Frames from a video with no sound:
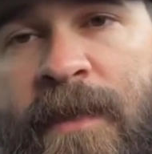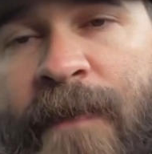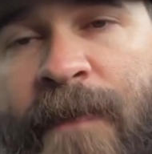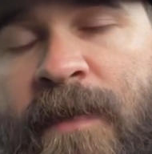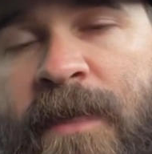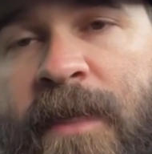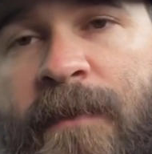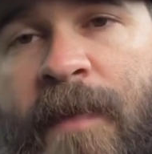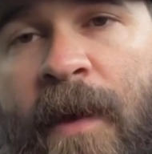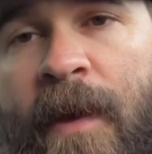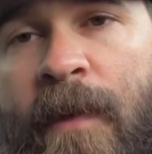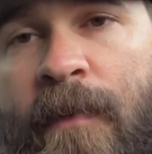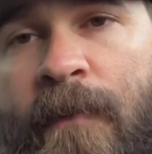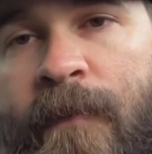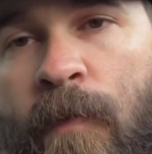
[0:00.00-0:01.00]
17
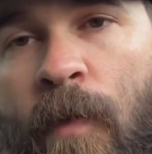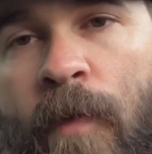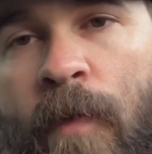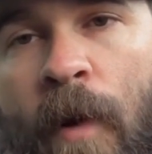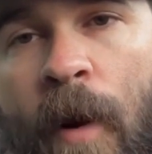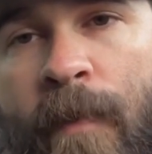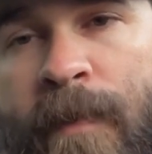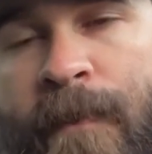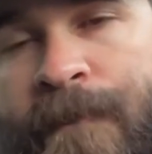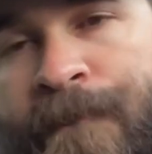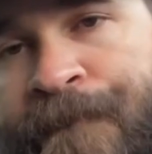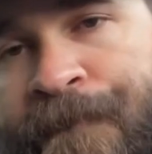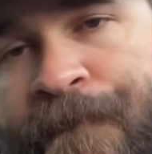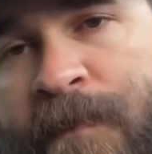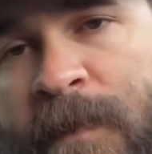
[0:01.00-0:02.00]
pound fluorocarbon.
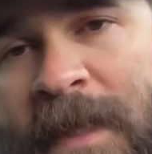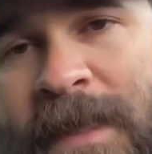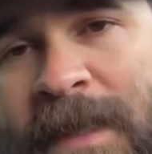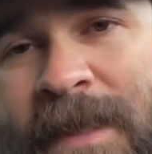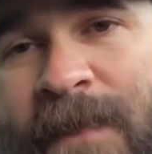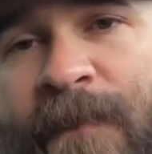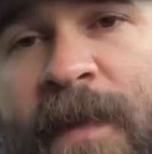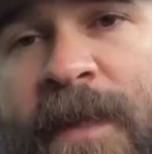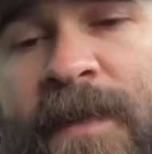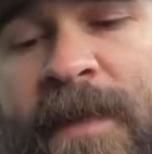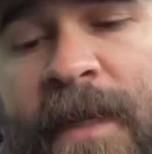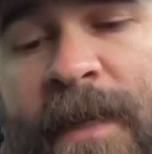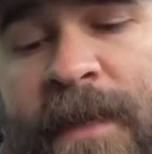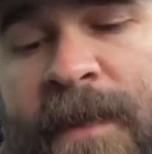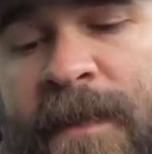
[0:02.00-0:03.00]
This is in
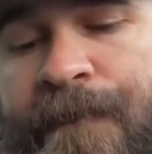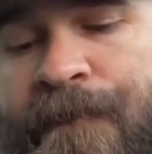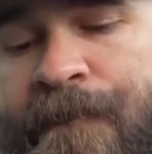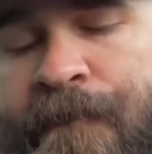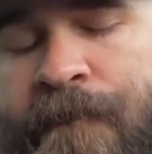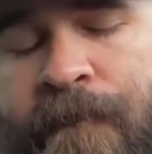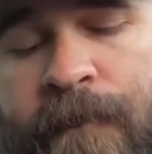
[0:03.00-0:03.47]
BizX.